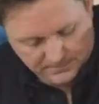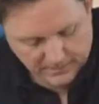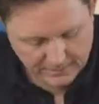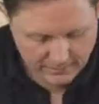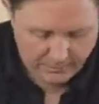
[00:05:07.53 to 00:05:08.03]

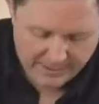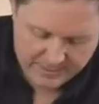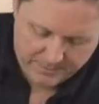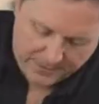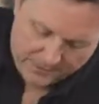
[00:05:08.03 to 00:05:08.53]
the little peg
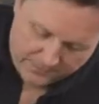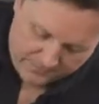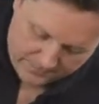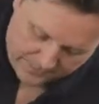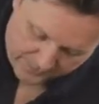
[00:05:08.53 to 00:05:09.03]
spanner
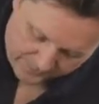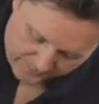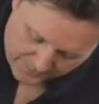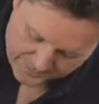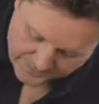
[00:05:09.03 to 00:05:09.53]
that you get off the
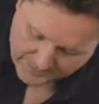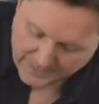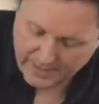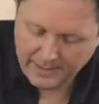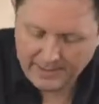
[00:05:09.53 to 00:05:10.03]
website.
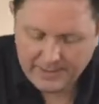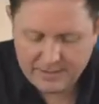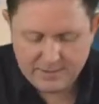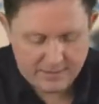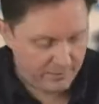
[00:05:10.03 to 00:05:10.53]
I
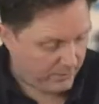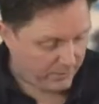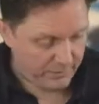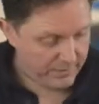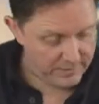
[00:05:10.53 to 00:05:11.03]
actually had to
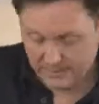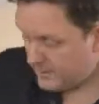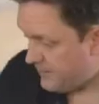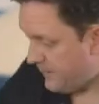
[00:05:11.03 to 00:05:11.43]
modify this.